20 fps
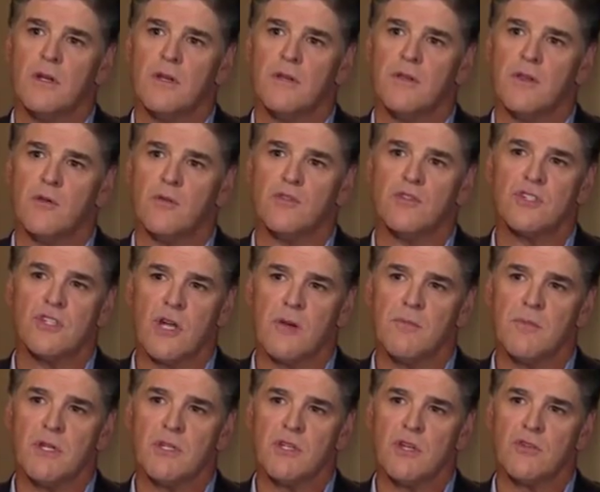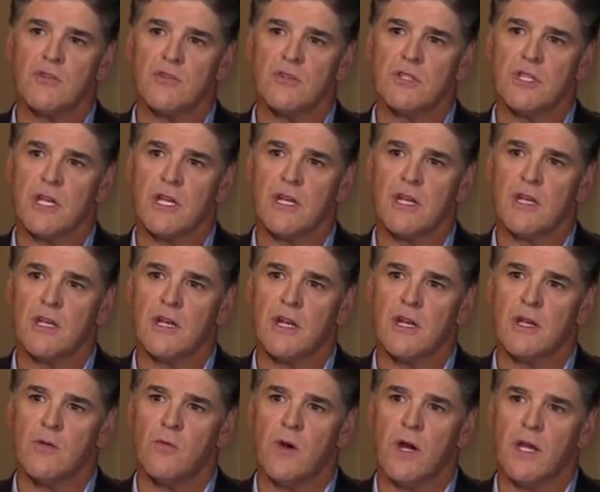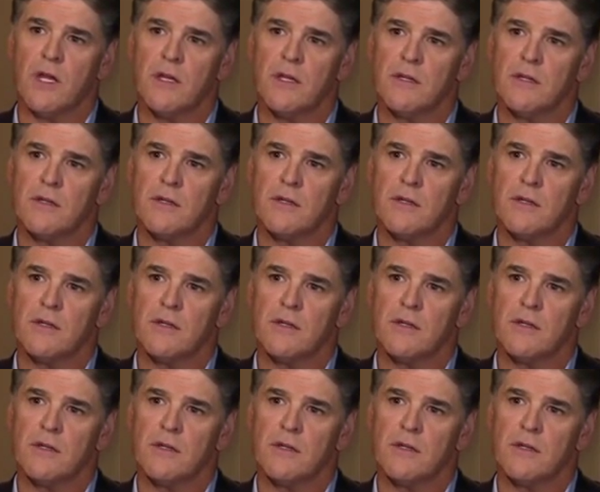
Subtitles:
there was some misunderstanding in any way?